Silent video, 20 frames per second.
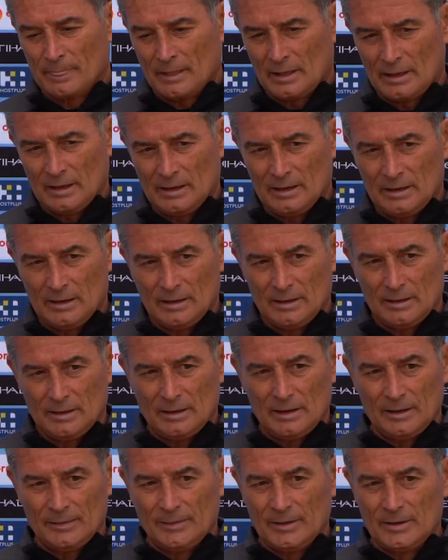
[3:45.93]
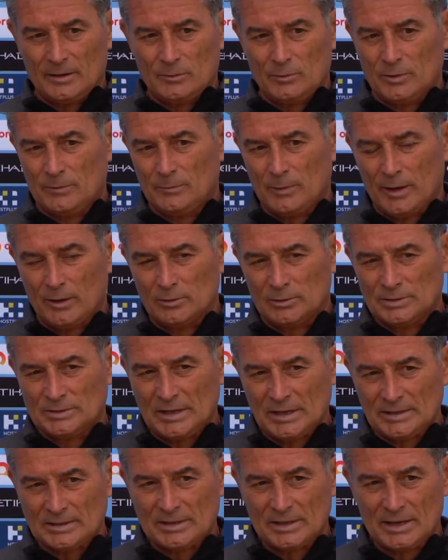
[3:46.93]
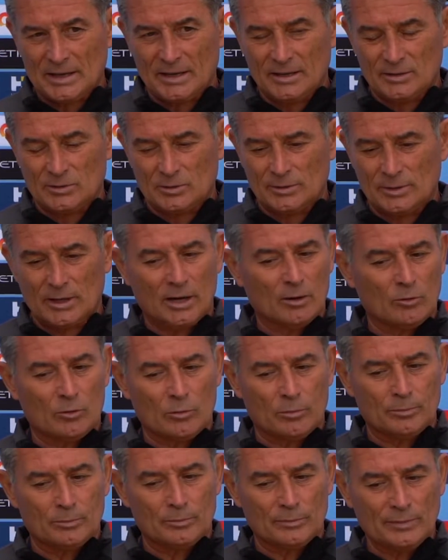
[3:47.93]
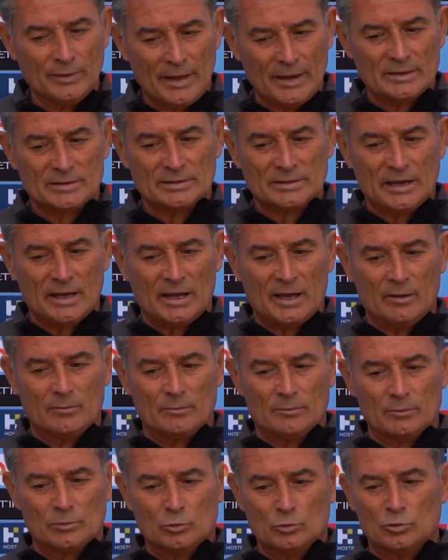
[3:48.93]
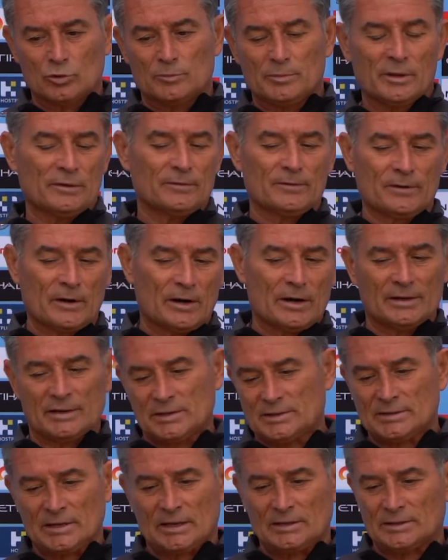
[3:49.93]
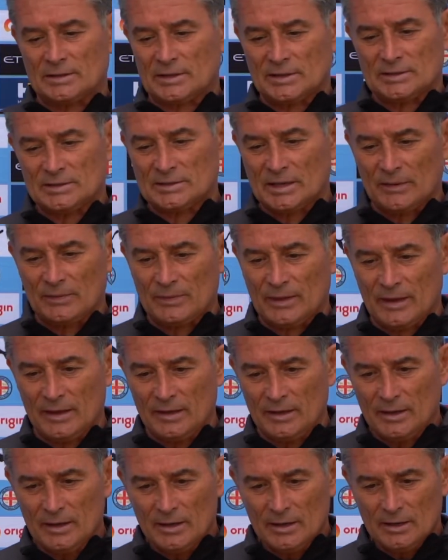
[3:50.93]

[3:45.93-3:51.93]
I think we play on Saturday, so our next game could be Friday, Saturday, Sunday.